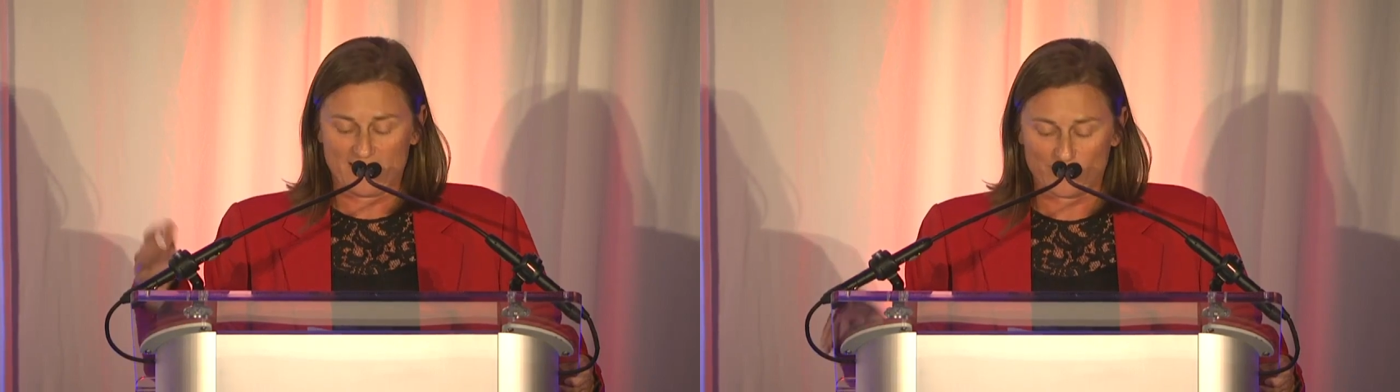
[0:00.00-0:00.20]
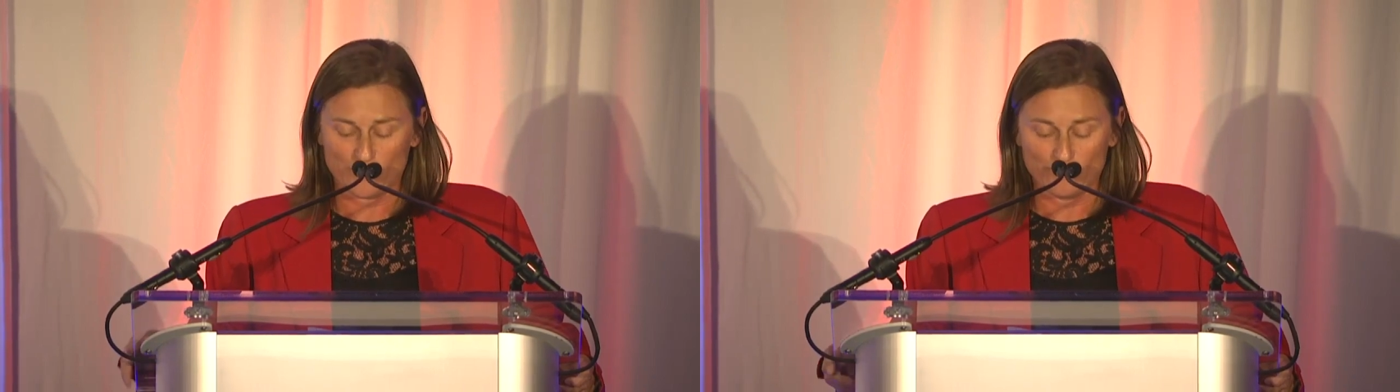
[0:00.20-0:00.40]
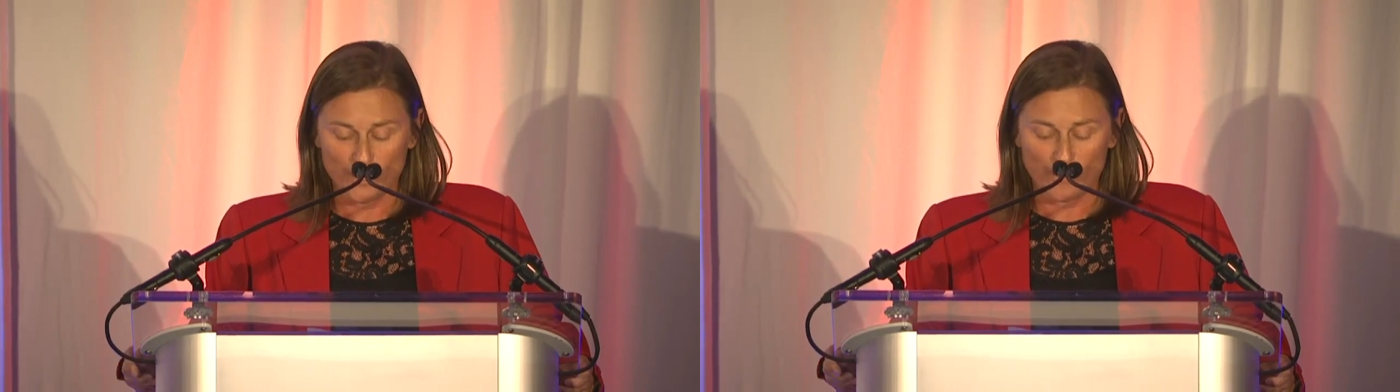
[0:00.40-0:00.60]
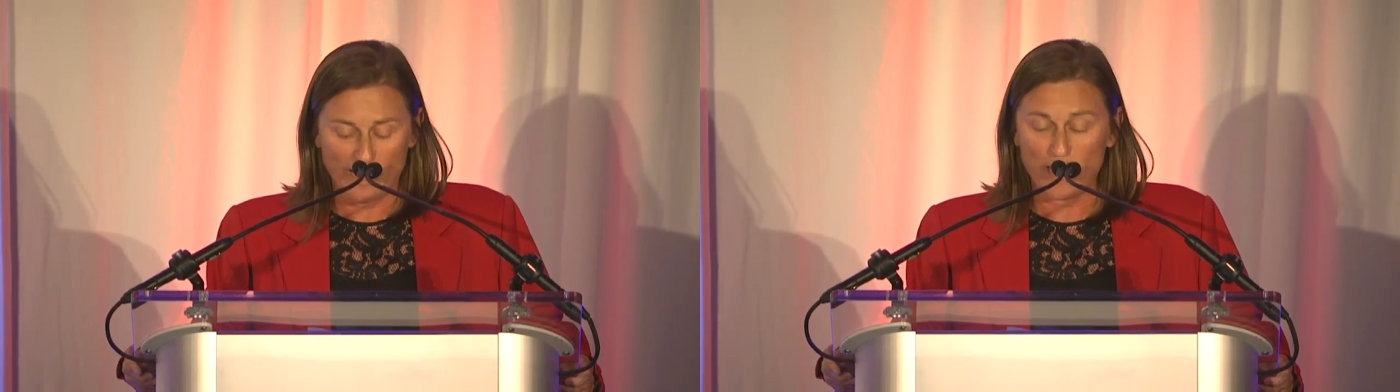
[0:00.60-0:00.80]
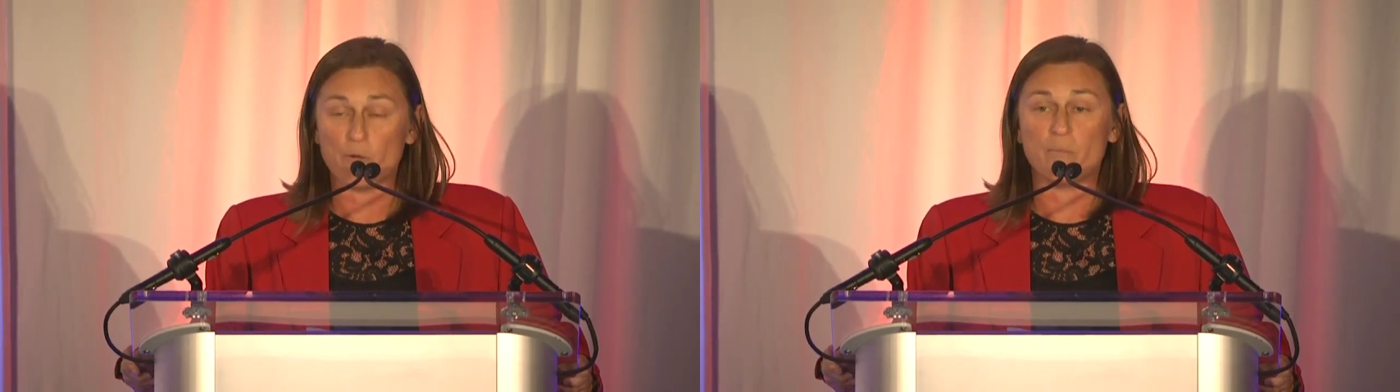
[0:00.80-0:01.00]
you know
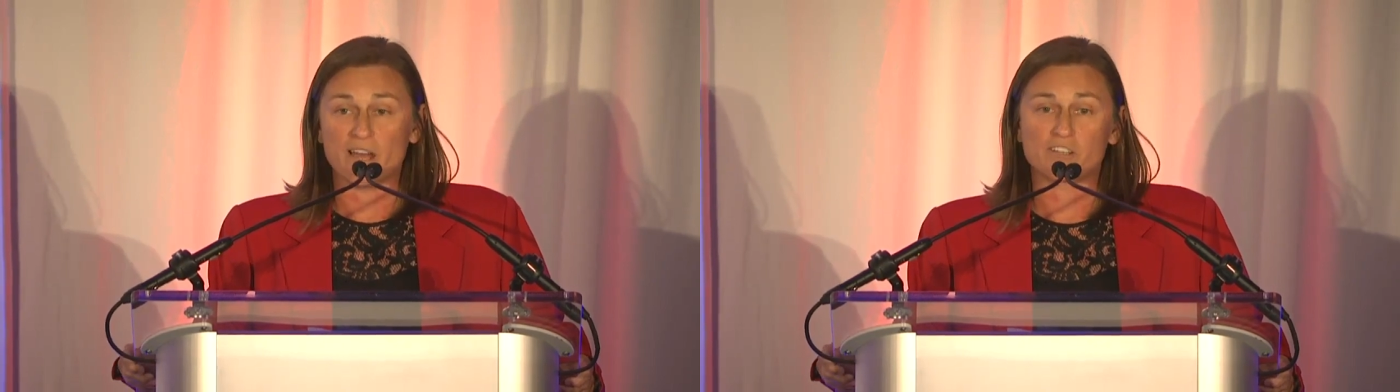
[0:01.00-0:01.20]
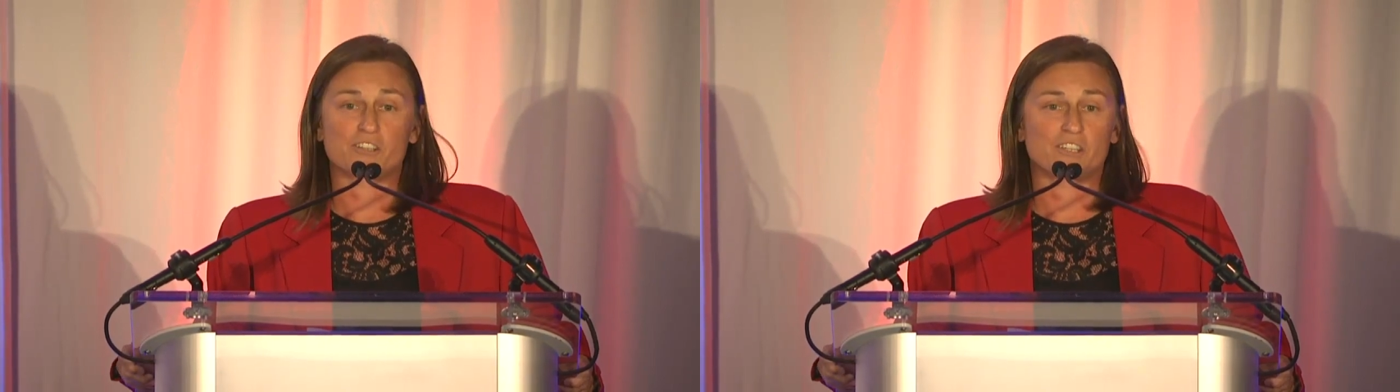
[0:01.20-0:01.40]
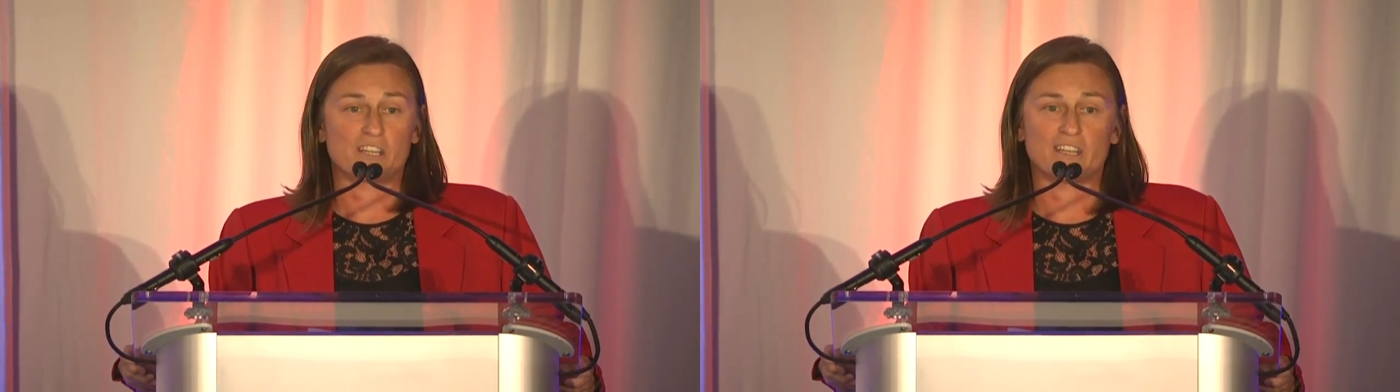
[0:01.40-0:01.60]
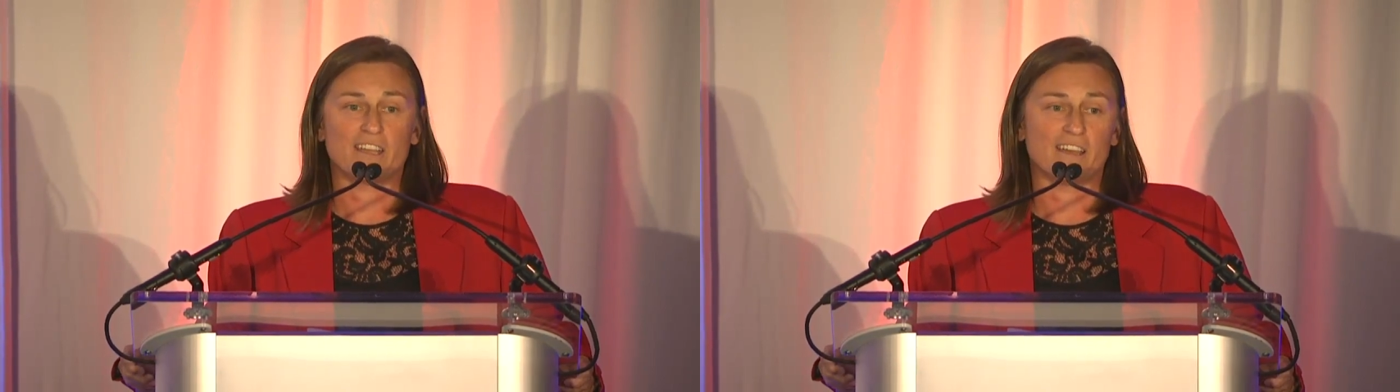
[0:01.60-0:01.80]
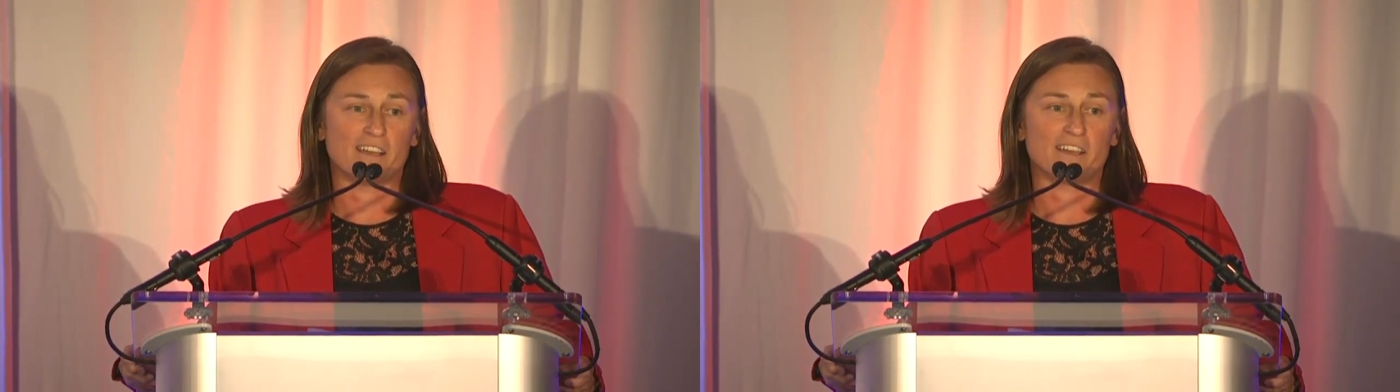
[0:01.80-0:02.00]
how much
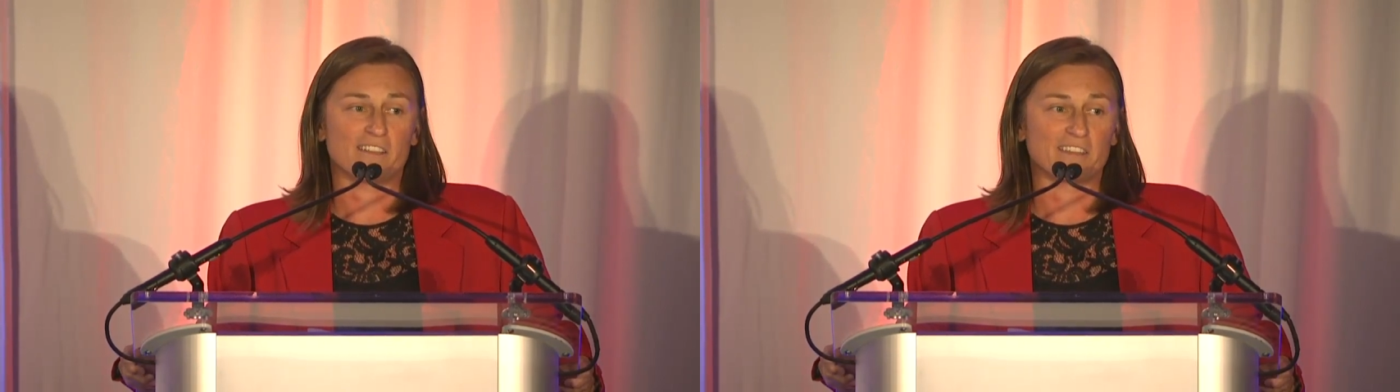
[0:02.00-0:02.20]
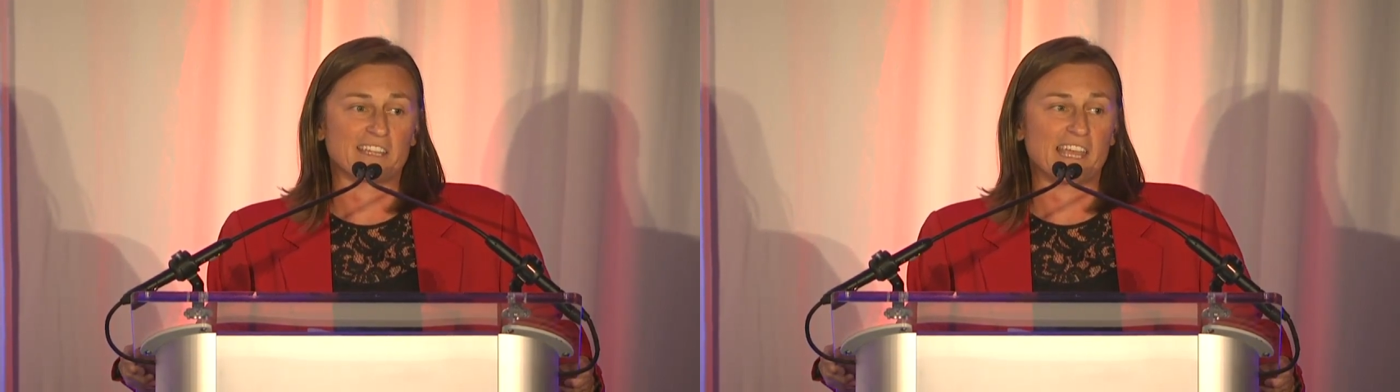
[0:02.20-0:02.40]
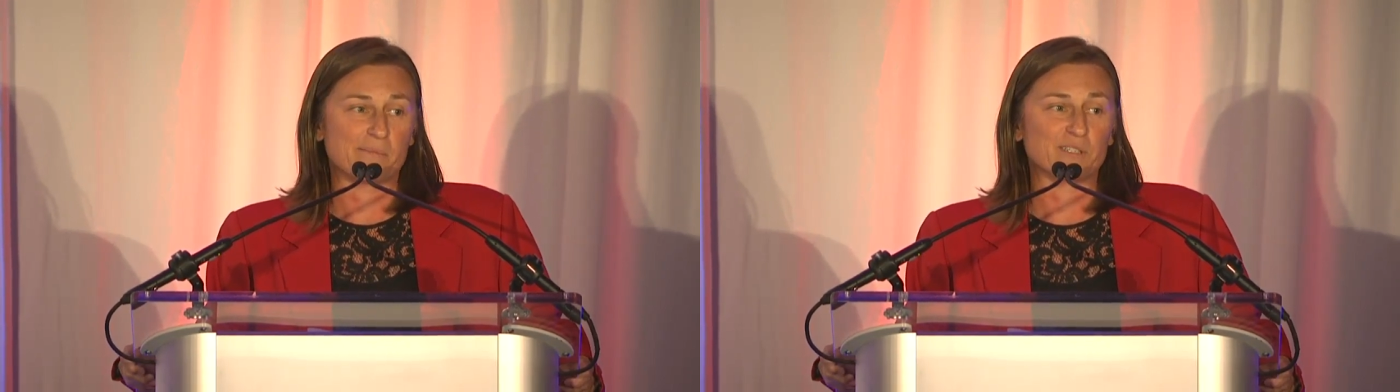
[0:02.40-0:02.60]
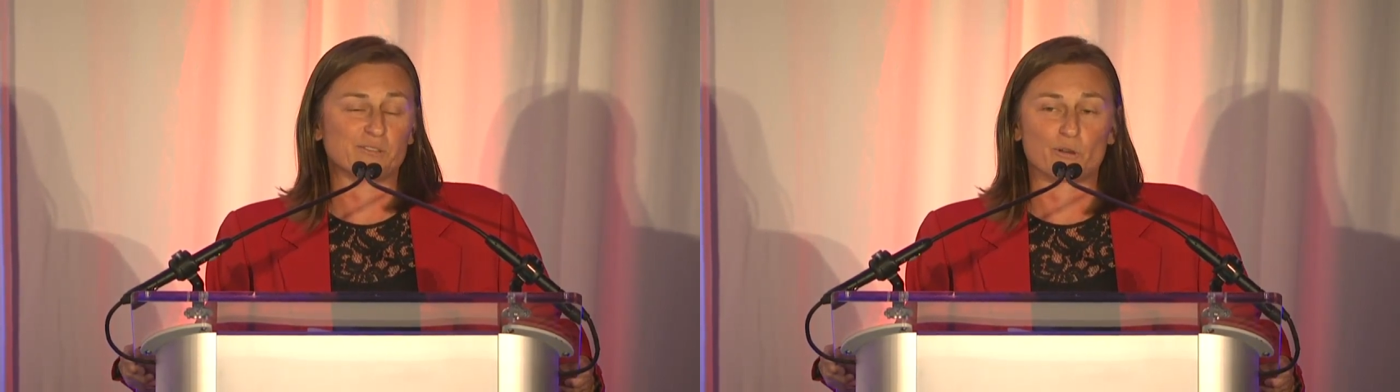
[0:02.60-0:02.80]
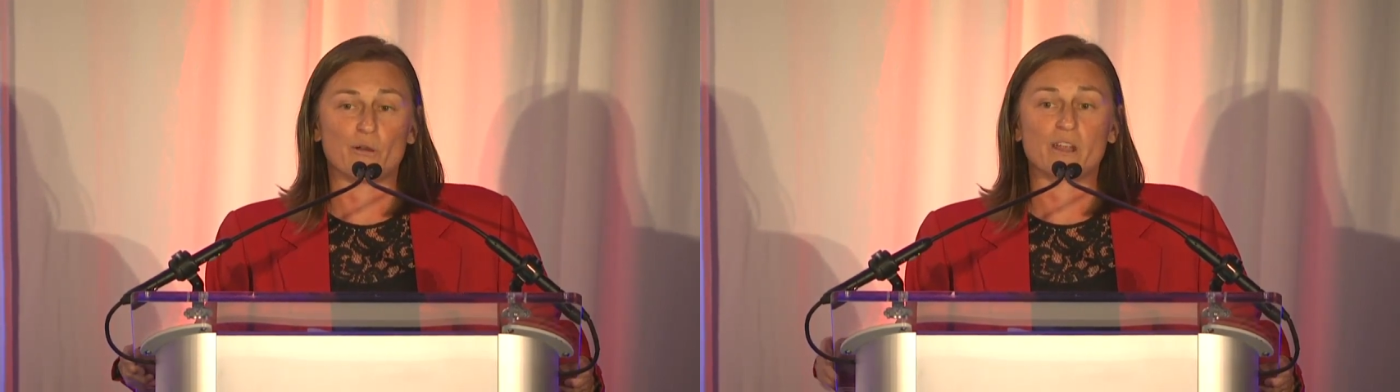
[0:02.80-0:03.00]
the game
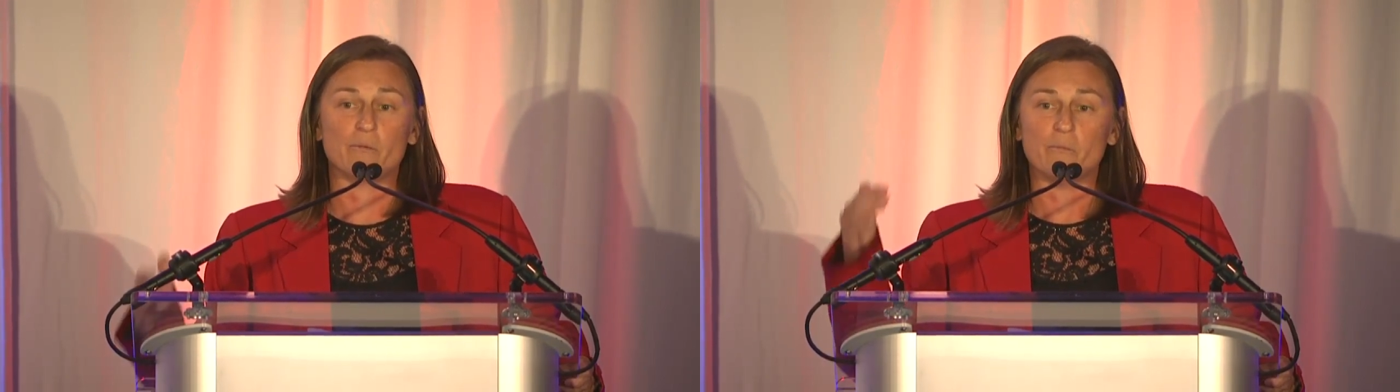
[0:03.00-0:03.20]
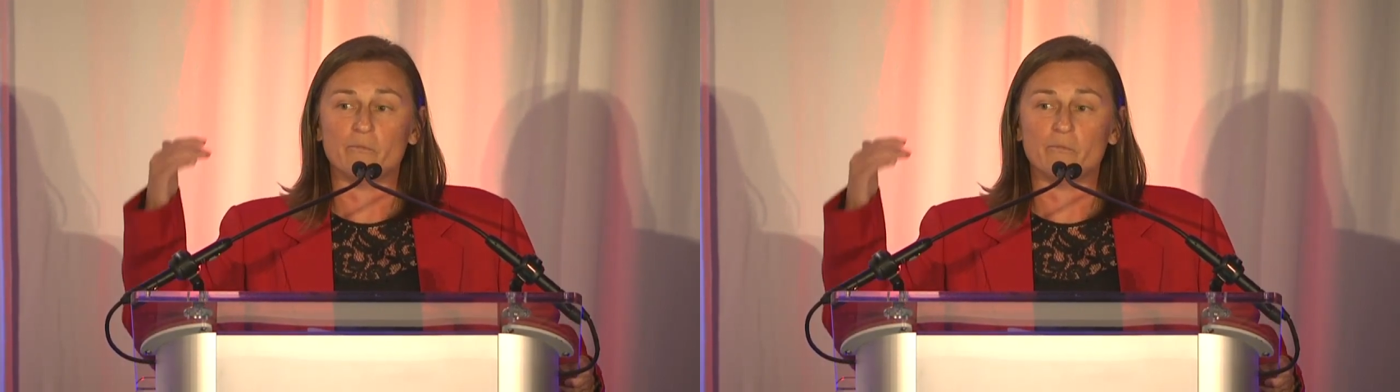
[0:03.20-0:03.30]
was growing